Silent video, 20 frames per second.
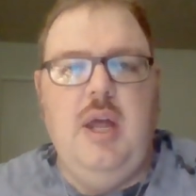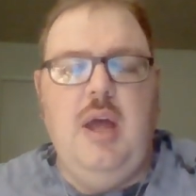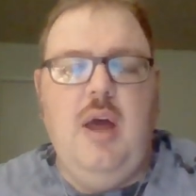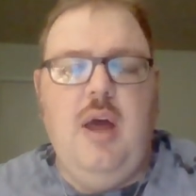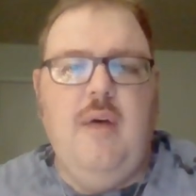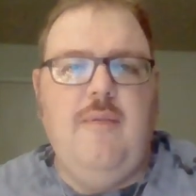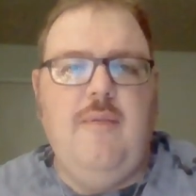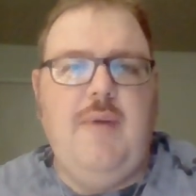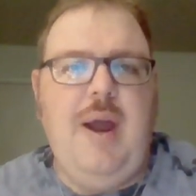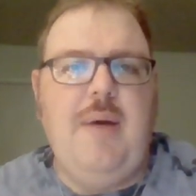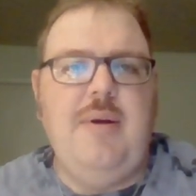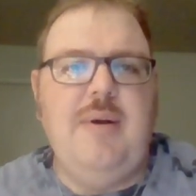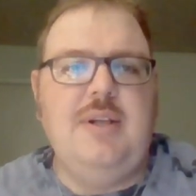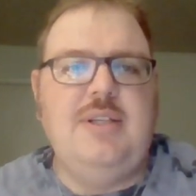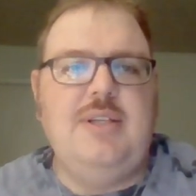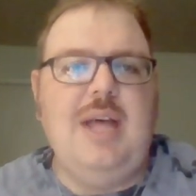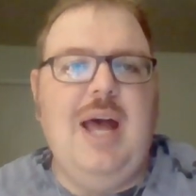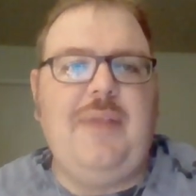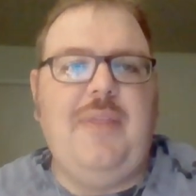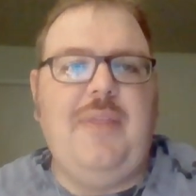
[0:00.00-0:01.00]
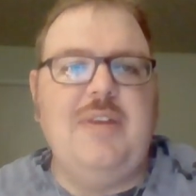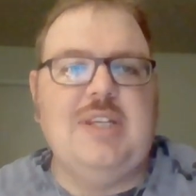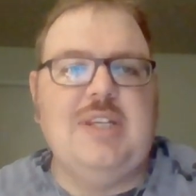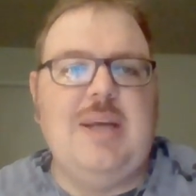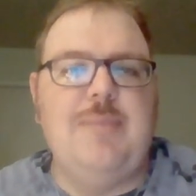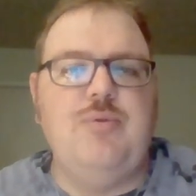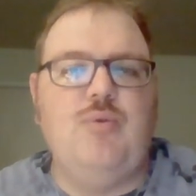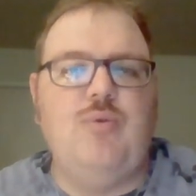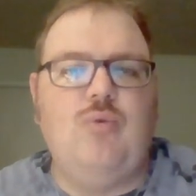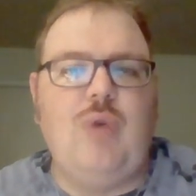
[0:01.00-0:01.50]
for aaron stack this
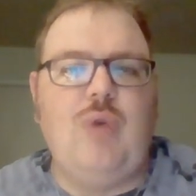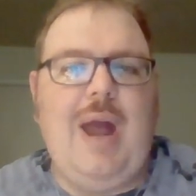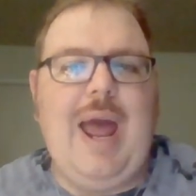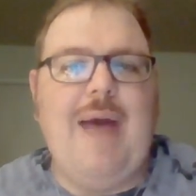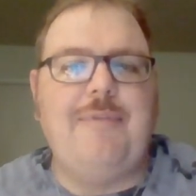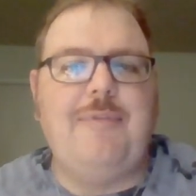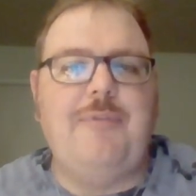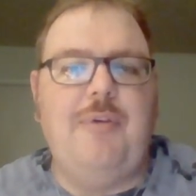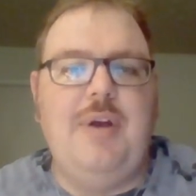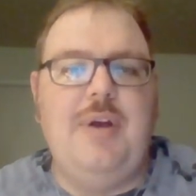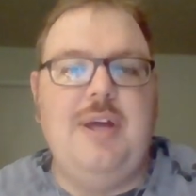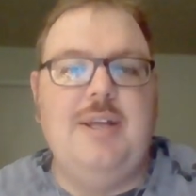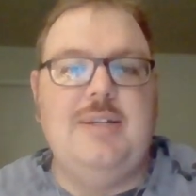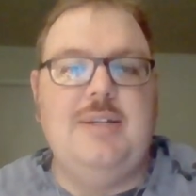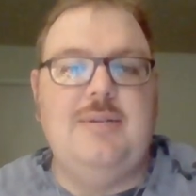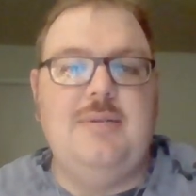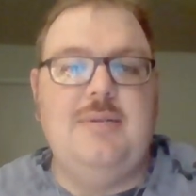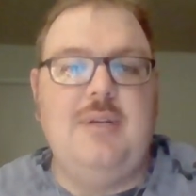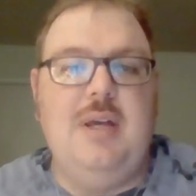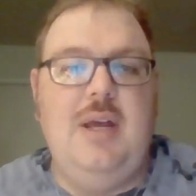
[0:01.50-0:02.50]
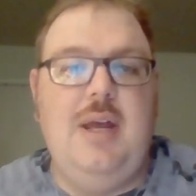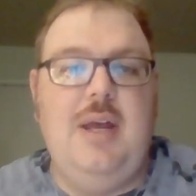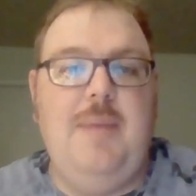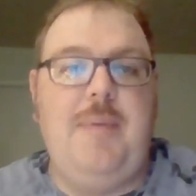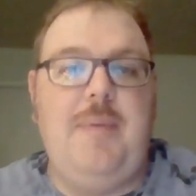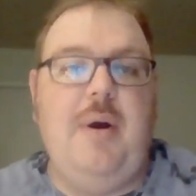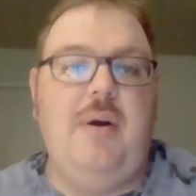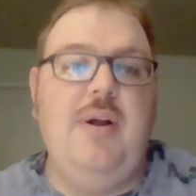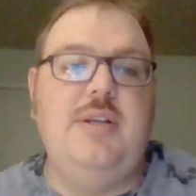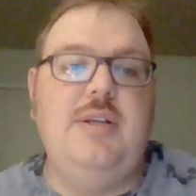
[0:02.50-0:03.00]
comes right after his
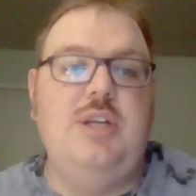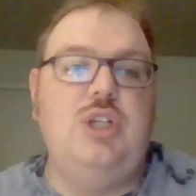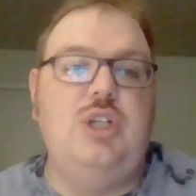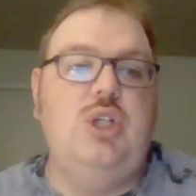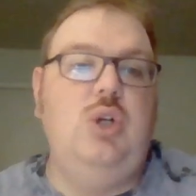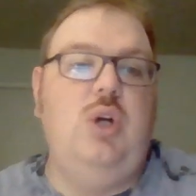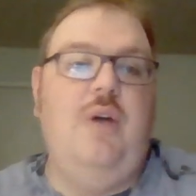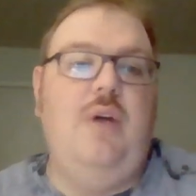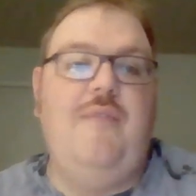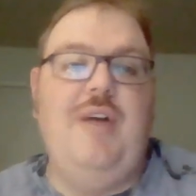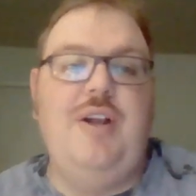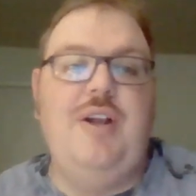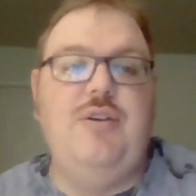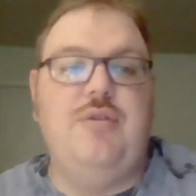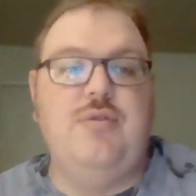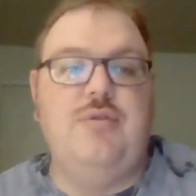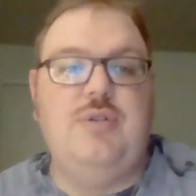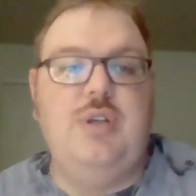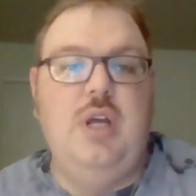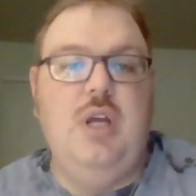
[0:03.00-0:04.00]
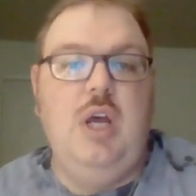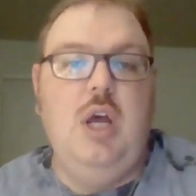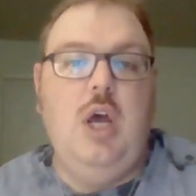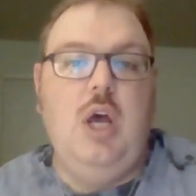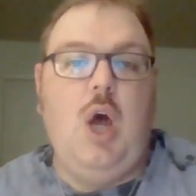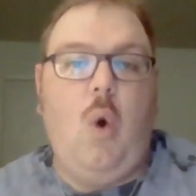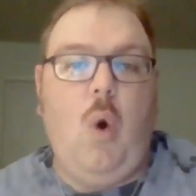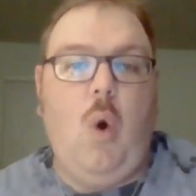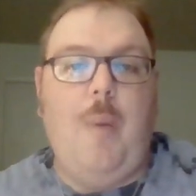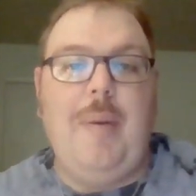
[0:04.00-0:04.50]
appearance issue avengers
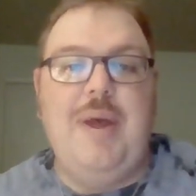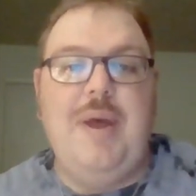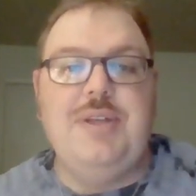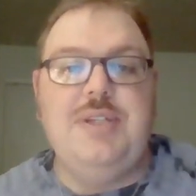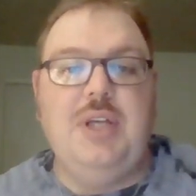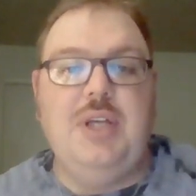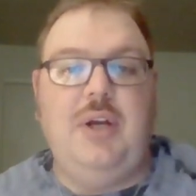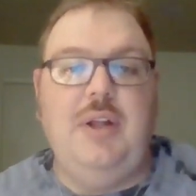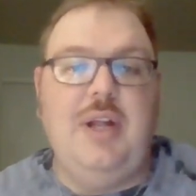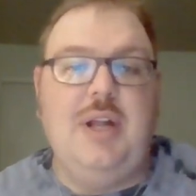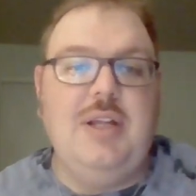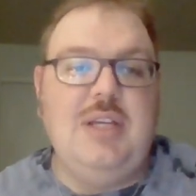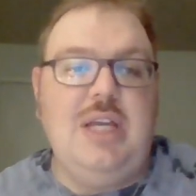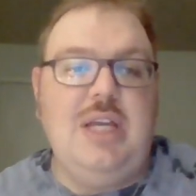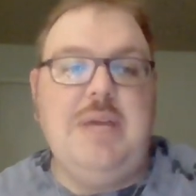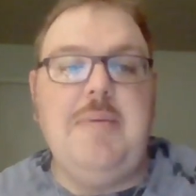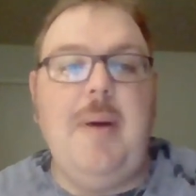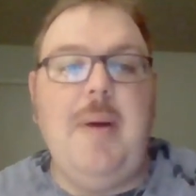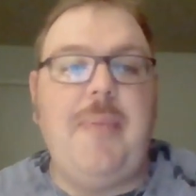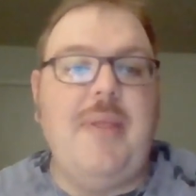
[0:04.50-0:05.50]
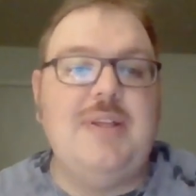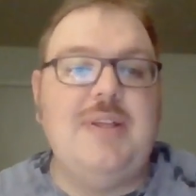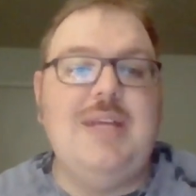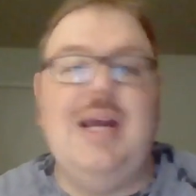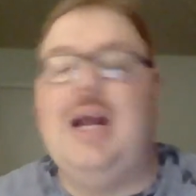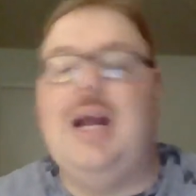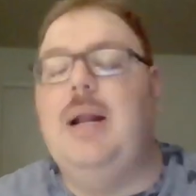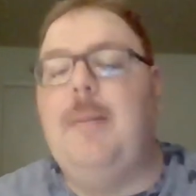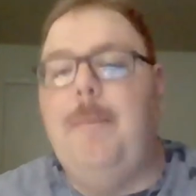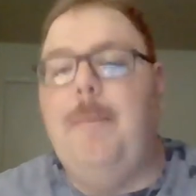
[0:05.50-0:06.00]
or basically they team up to
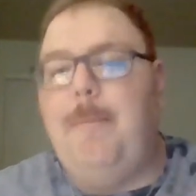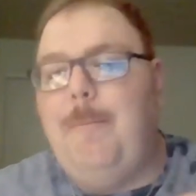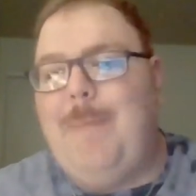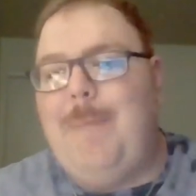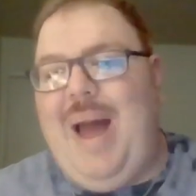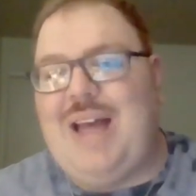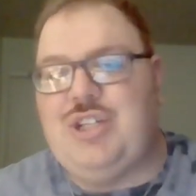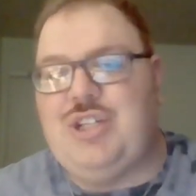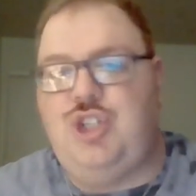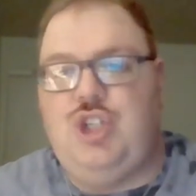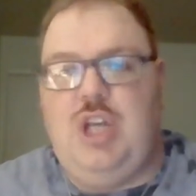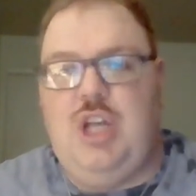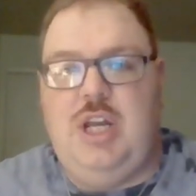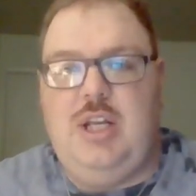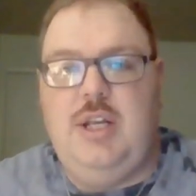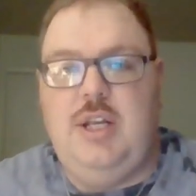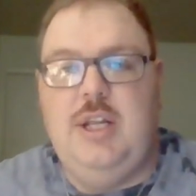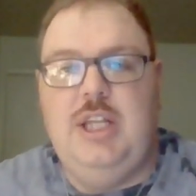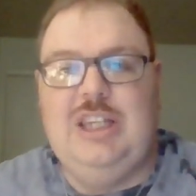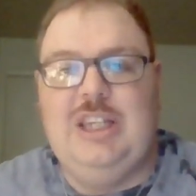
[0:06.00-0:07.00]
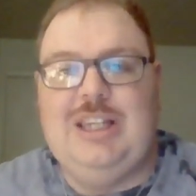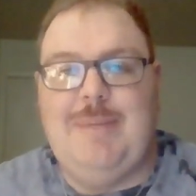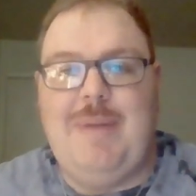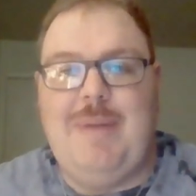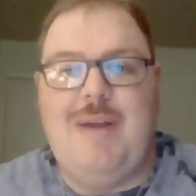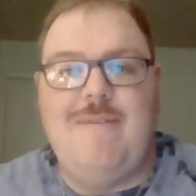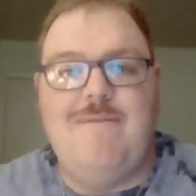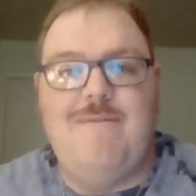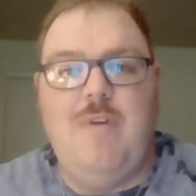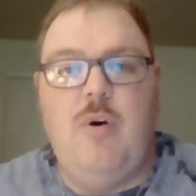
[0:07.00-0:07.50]
take on bastion the
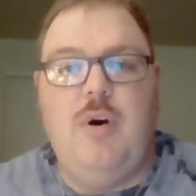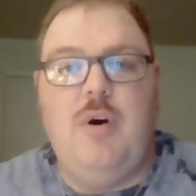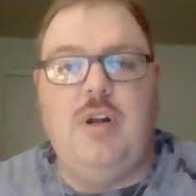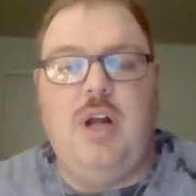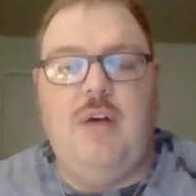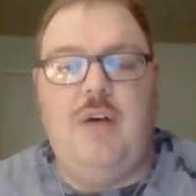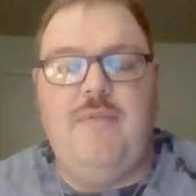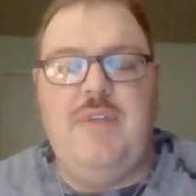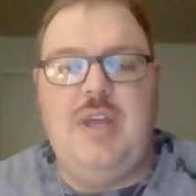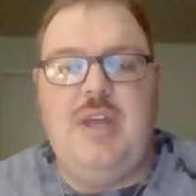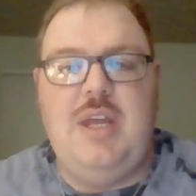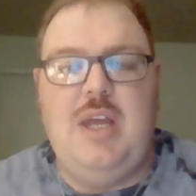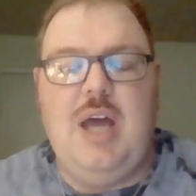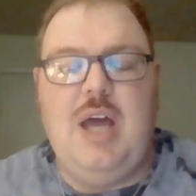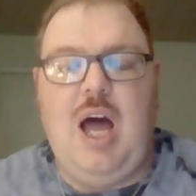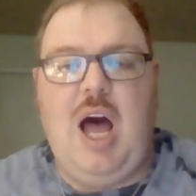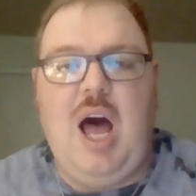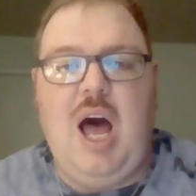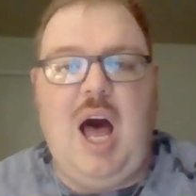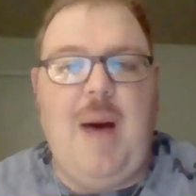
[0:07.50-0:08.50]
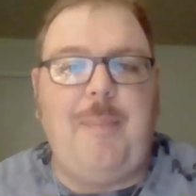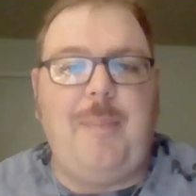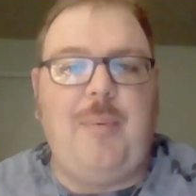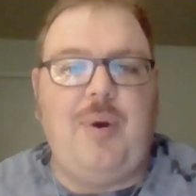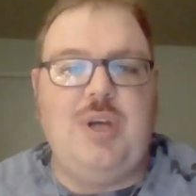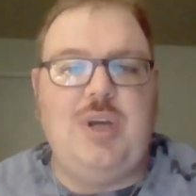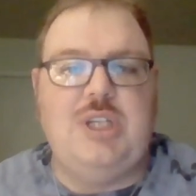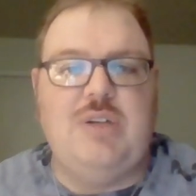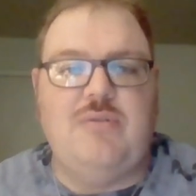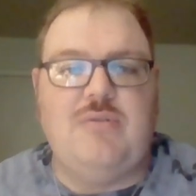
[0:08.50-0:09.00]
main villain of the
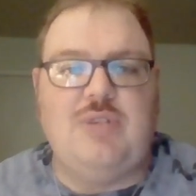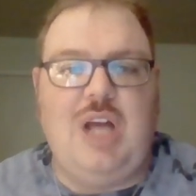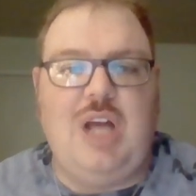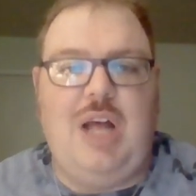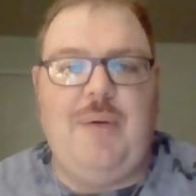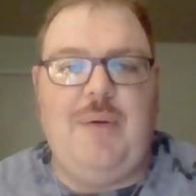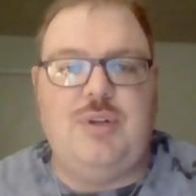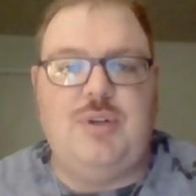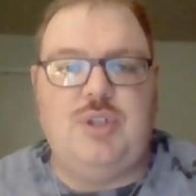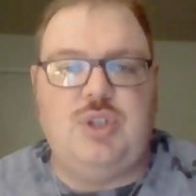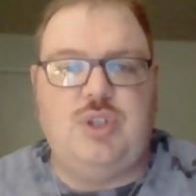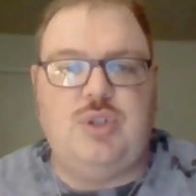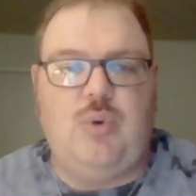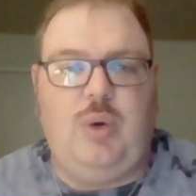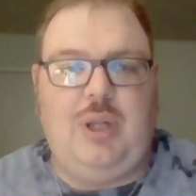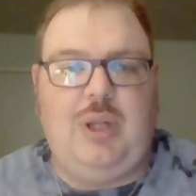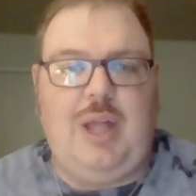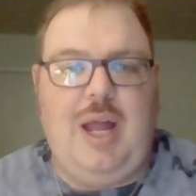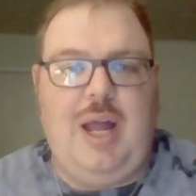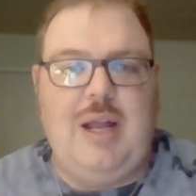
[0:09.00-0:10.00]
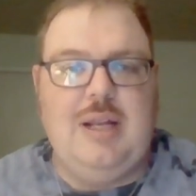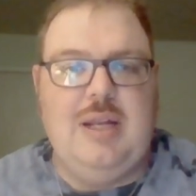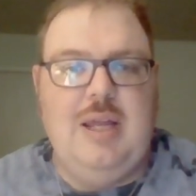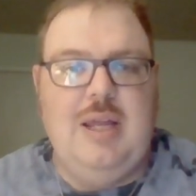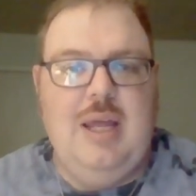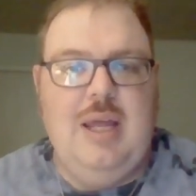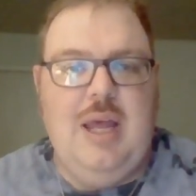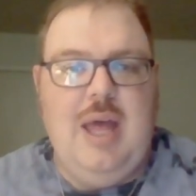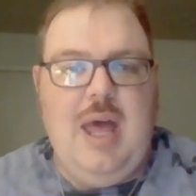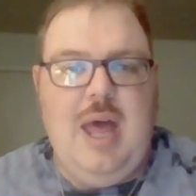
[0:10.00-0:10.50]
operation tolerance storyline
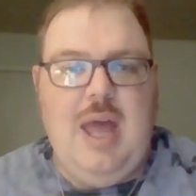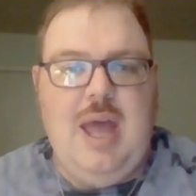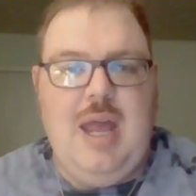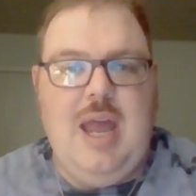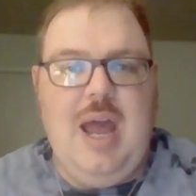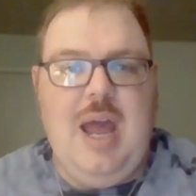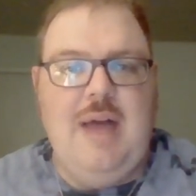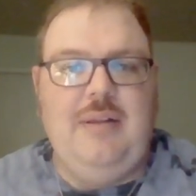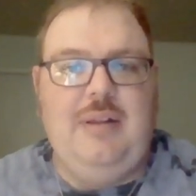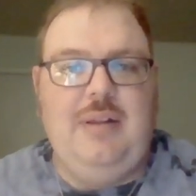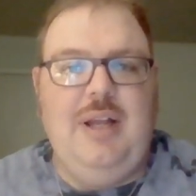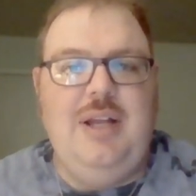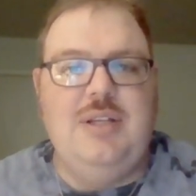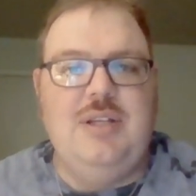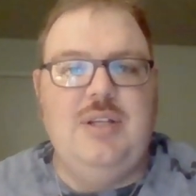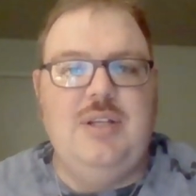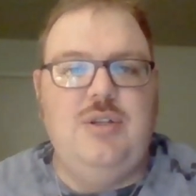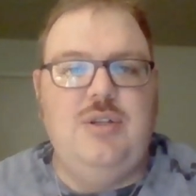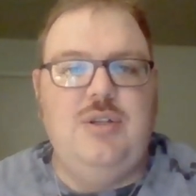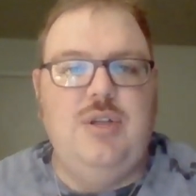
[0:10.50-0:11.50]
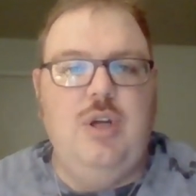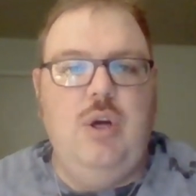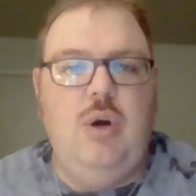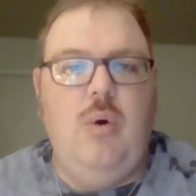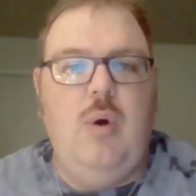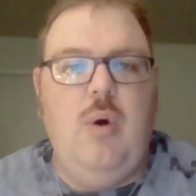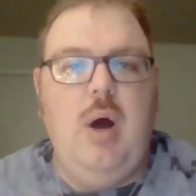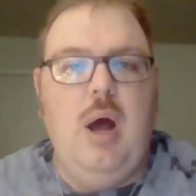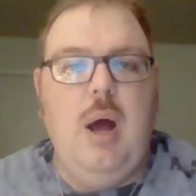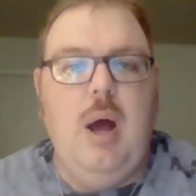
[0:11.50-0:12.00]
yeah it leads
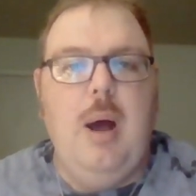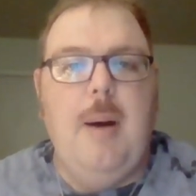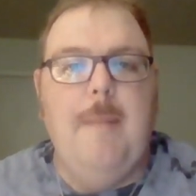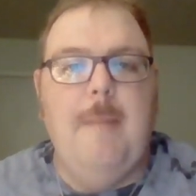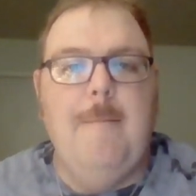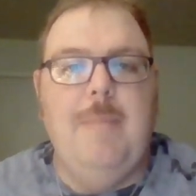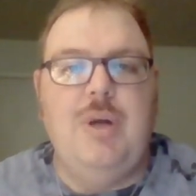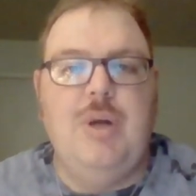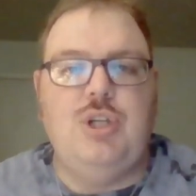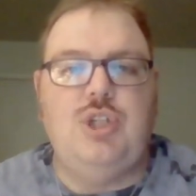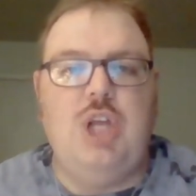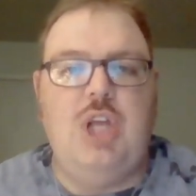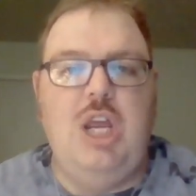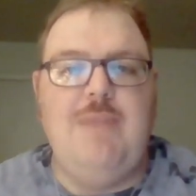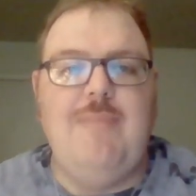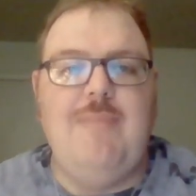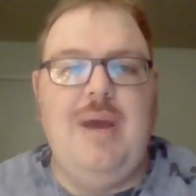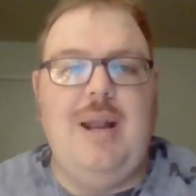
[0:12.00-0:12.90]
into machine man